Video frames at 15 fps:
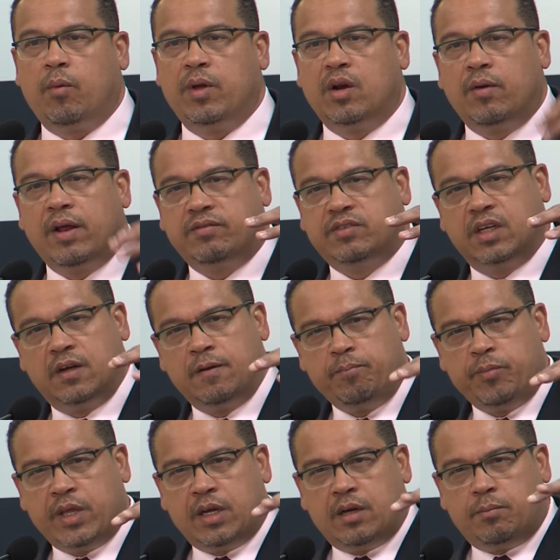We don't have to
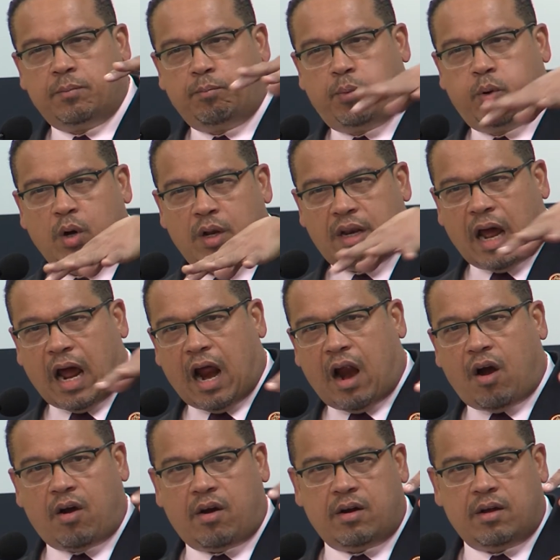put
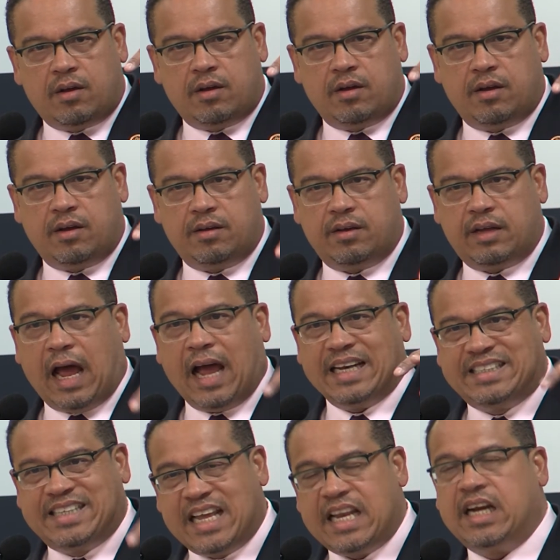our
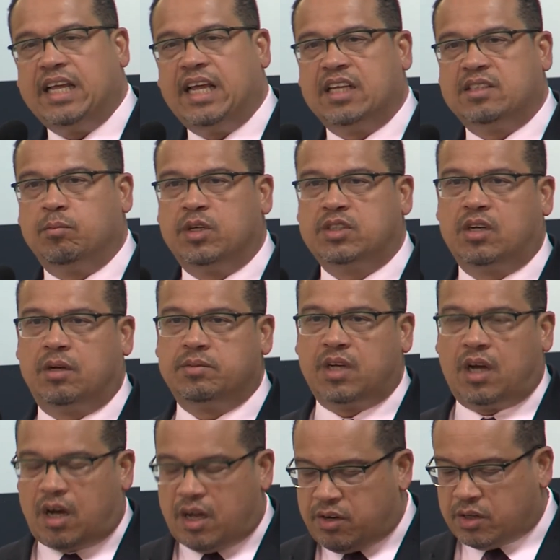identity as Muslims
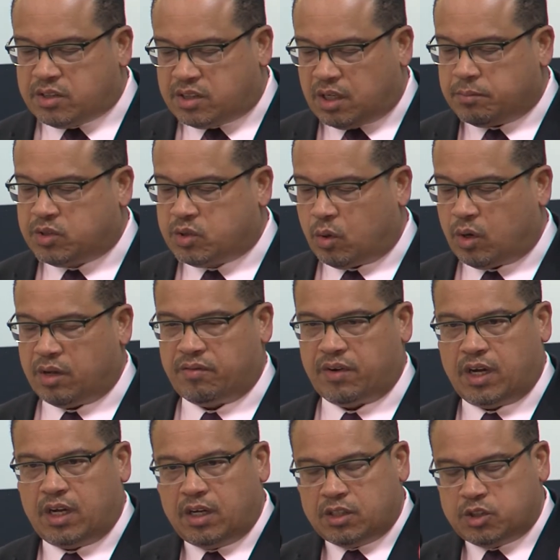under some sort of
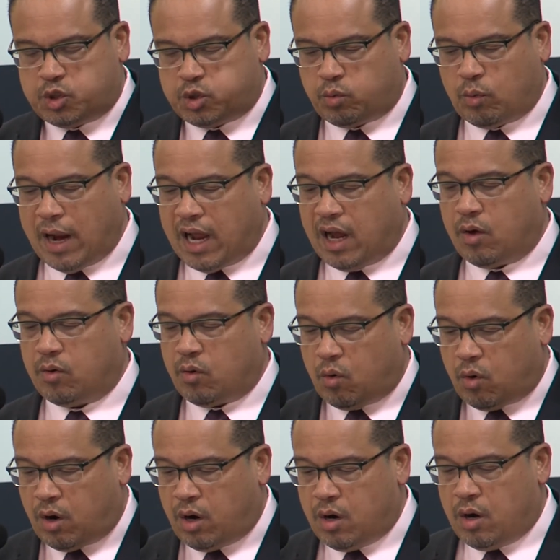a shroud
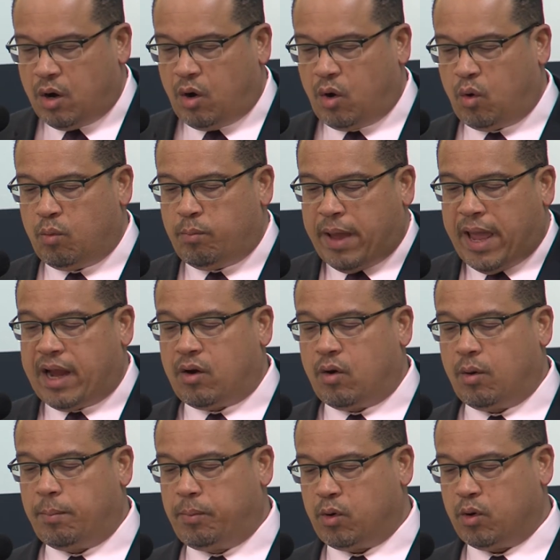or hold back
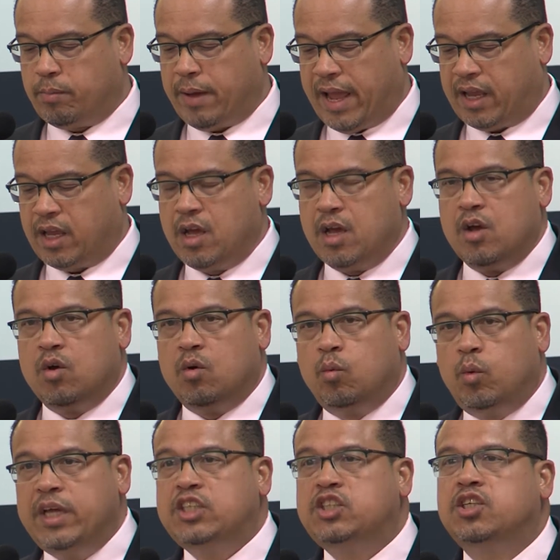or pull back.
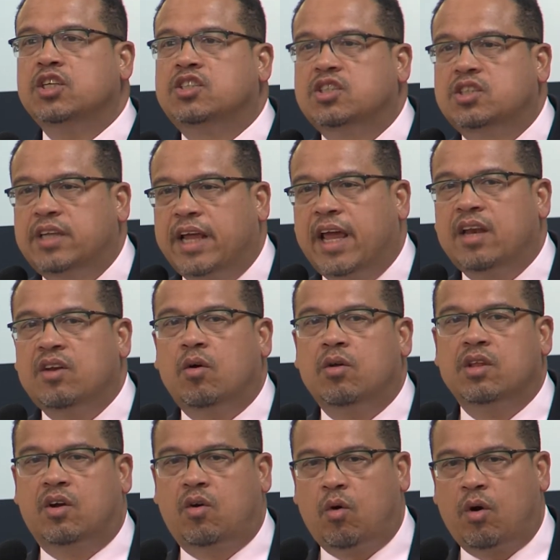We should stand
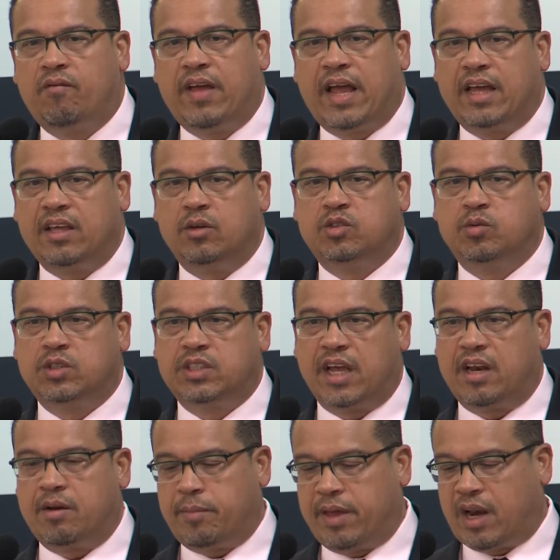on the core values which
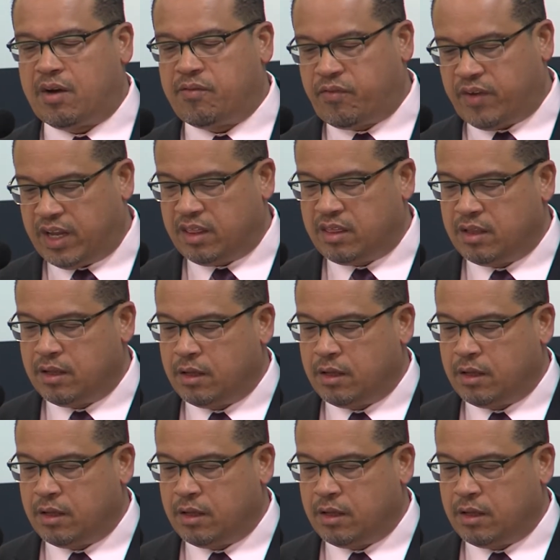animate our faith.